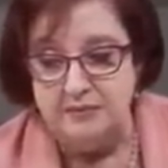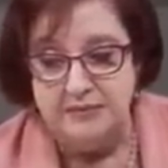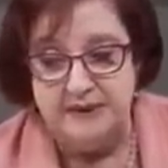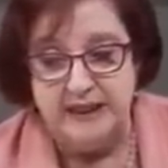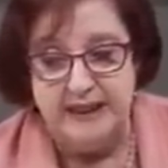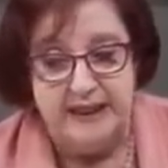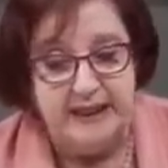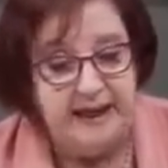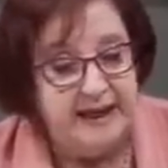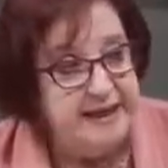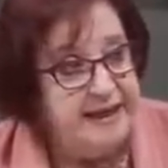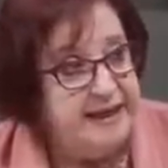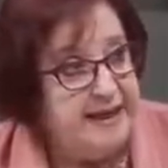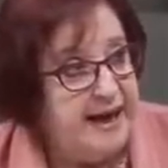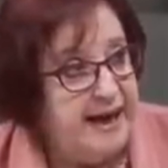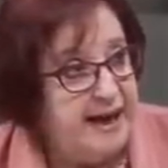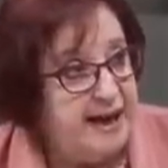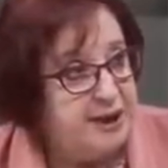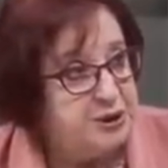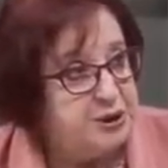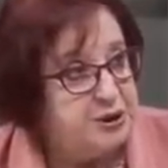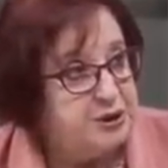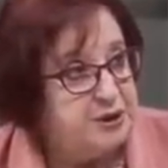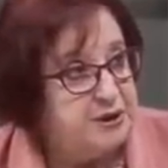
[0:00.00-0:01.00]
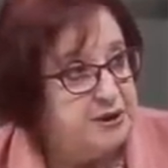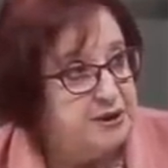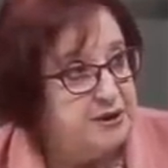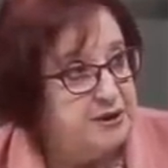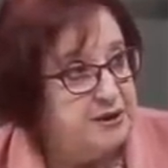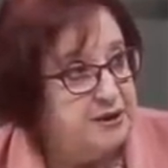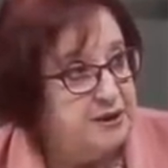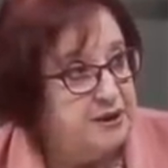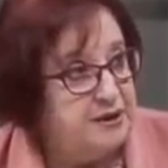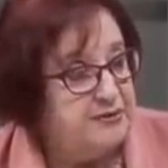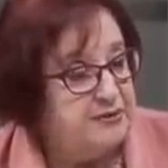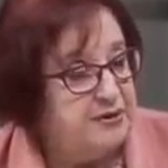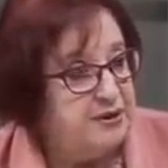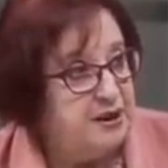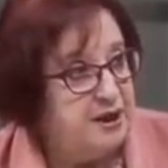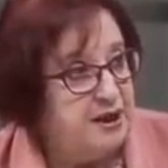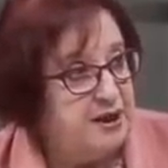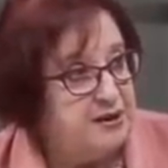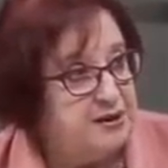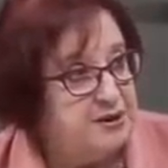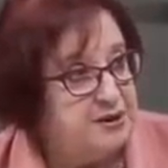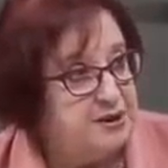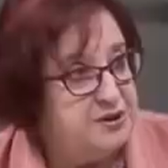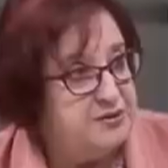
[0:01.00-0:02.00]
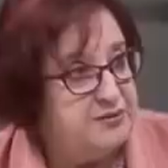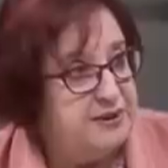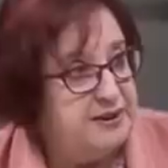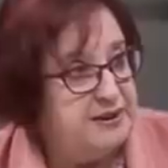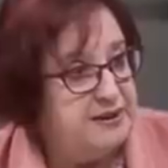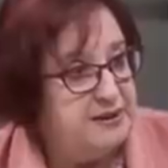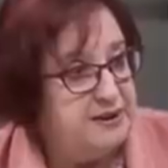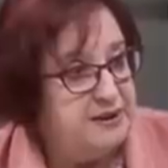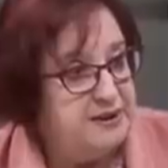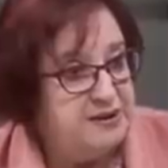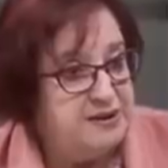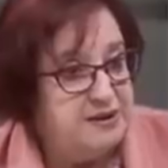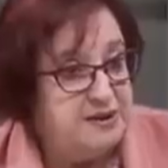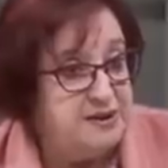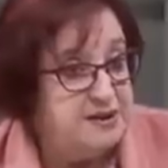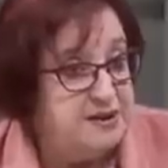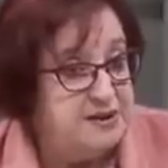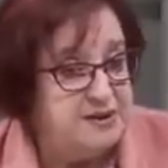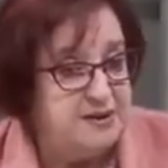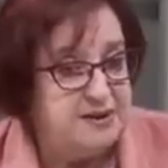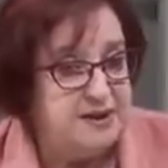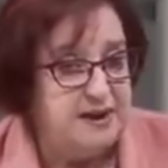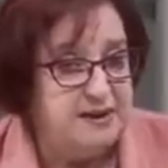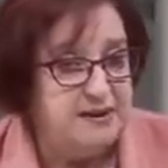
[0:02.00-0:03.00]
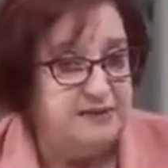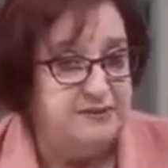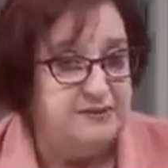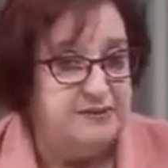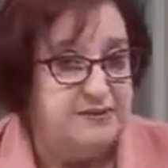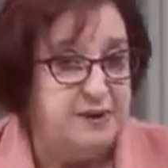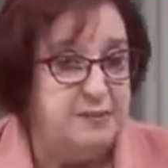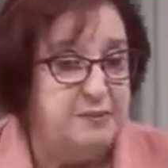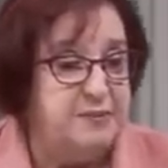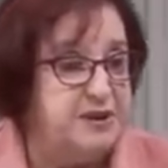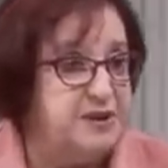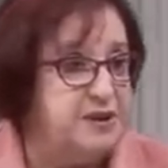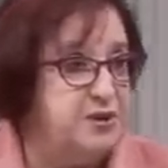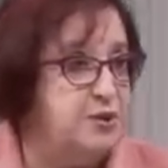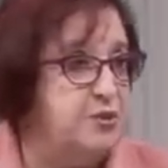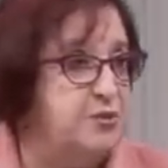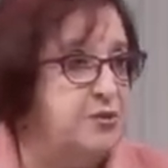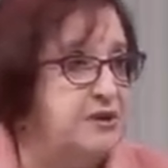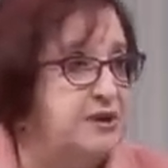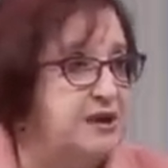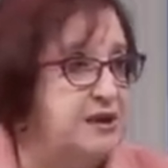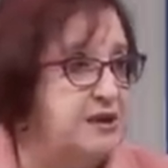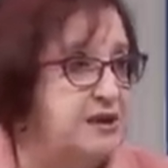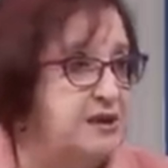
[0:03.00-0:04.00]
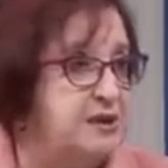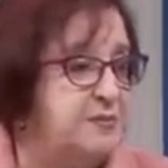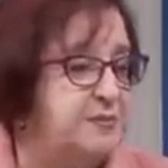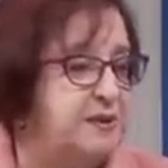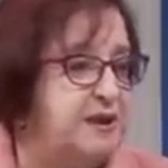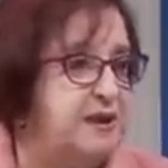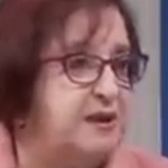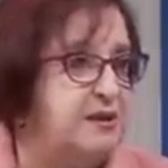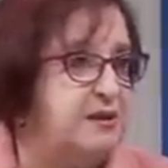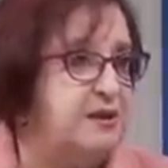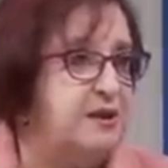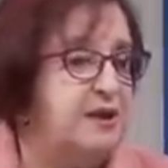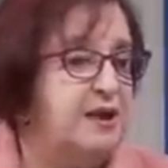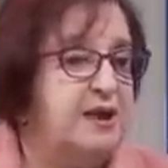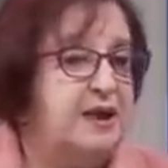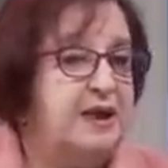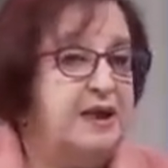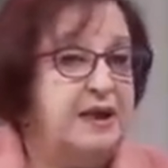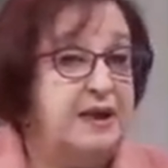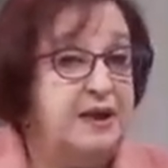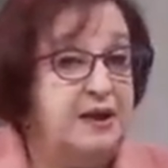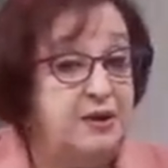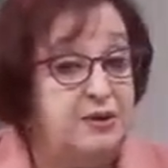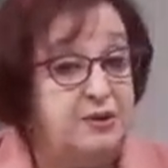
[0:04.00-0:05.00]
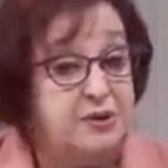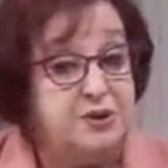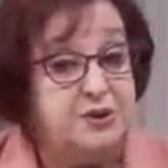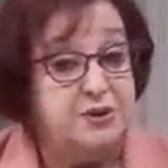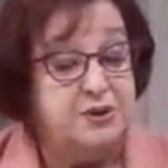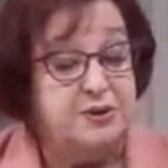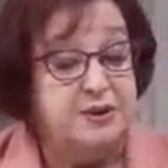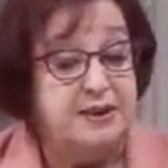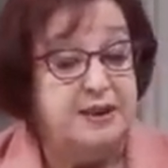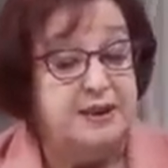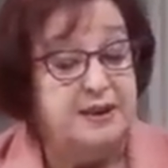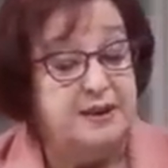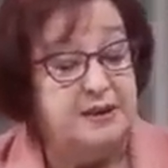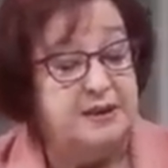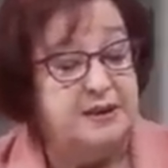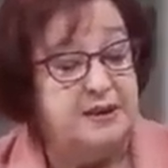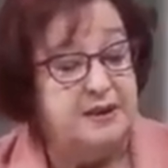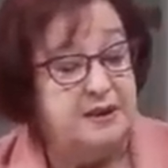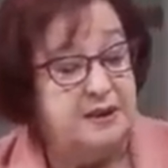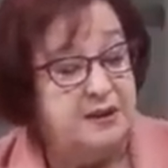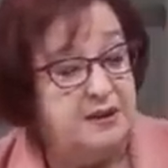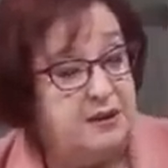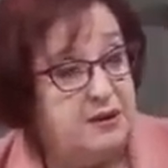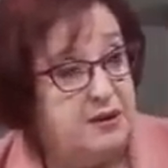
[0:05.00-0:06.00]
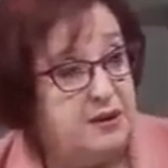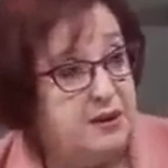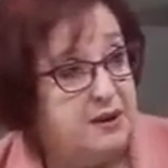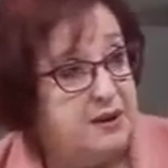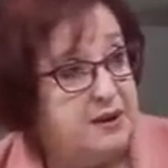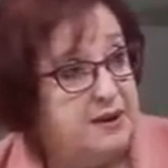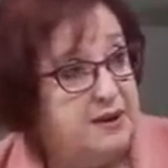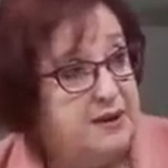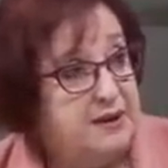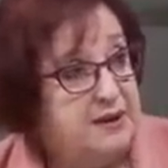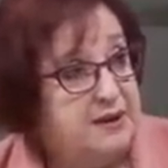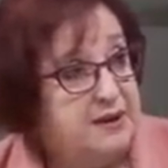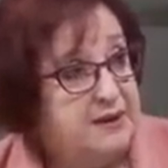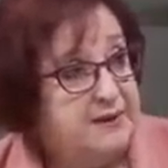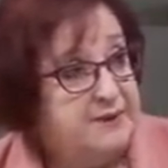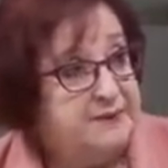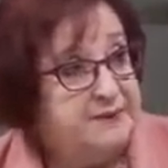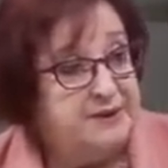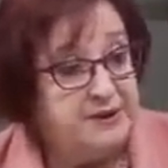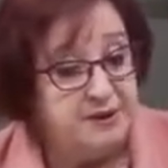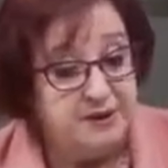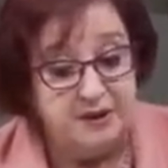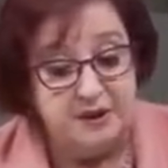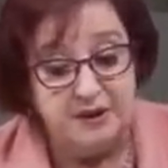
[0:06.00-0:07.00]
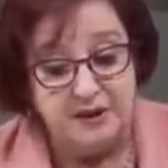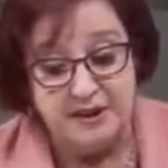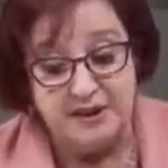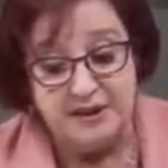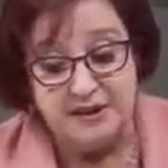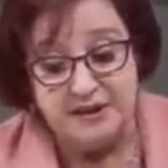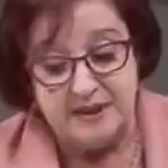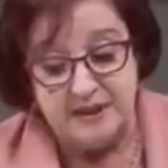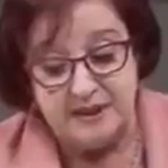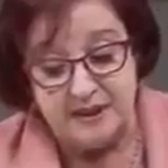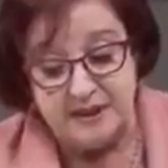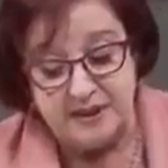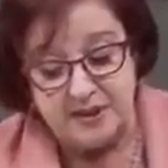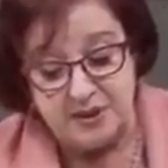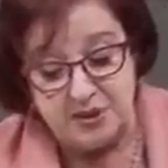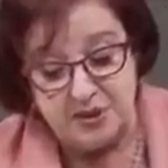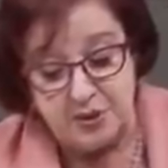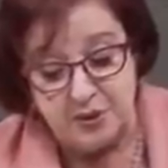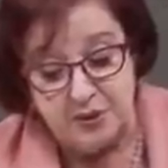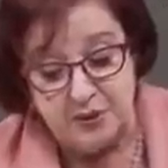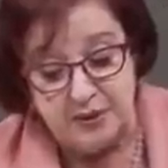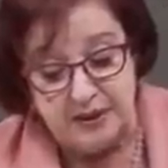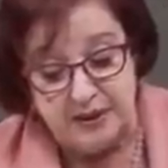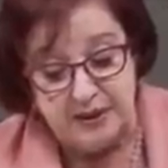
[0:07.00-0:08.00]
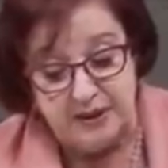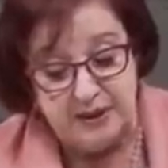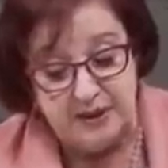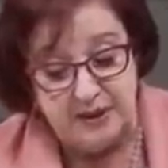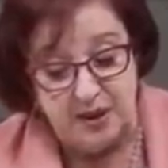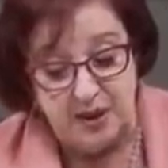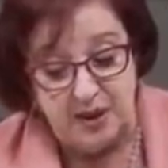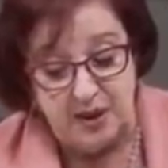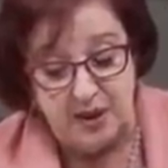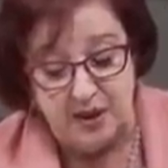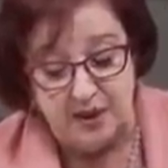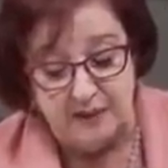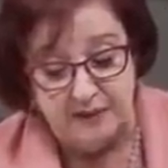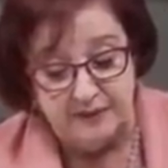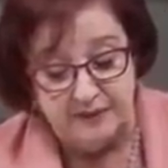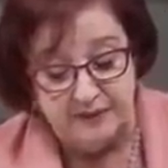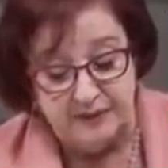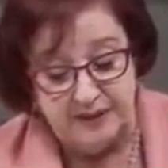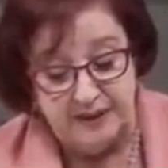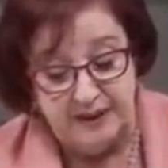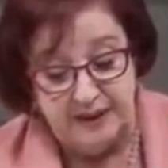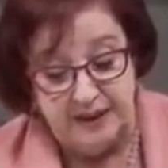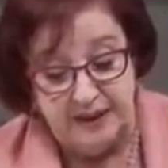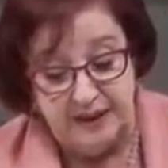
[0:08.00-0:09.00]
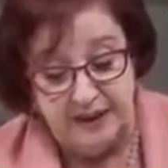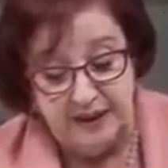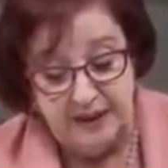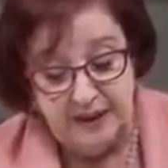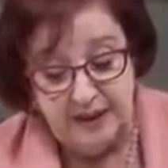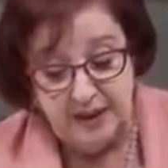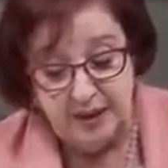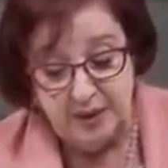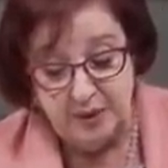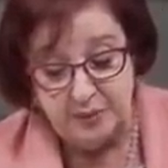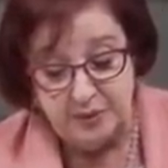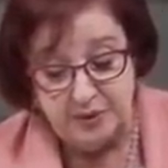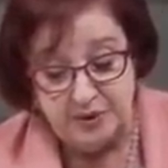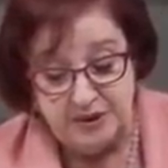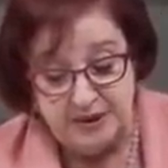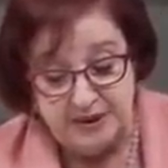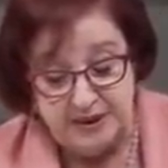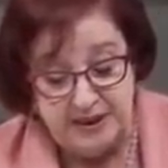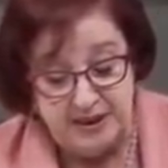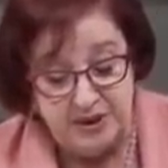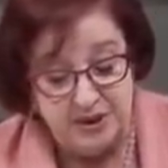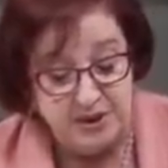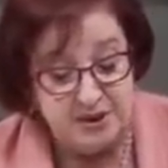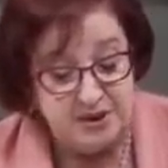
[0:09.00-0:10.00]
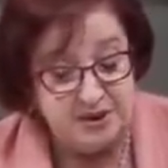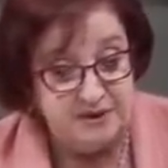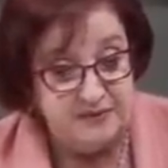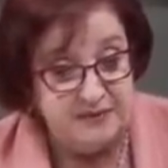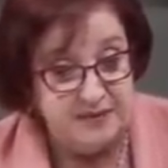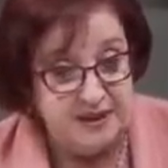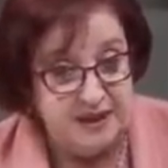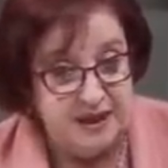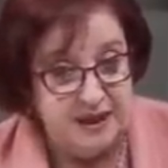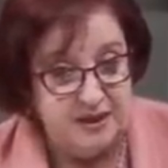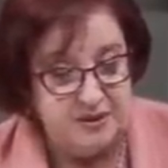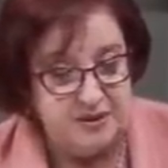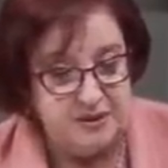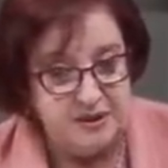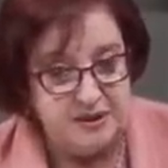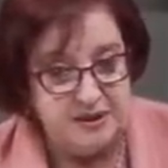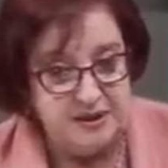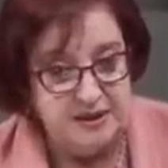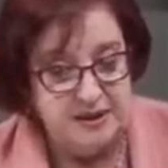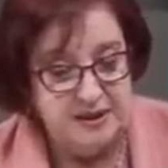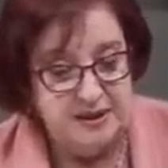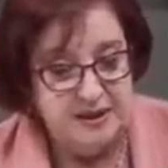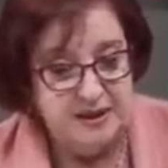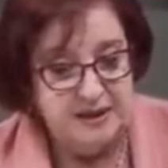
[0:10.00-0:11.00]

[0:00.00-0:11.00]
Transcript: take any action in regards to it, and just kind of thumb his nose at the Speaker. He also did it to the clerk. The clerk is the custodian of the procedures of the House.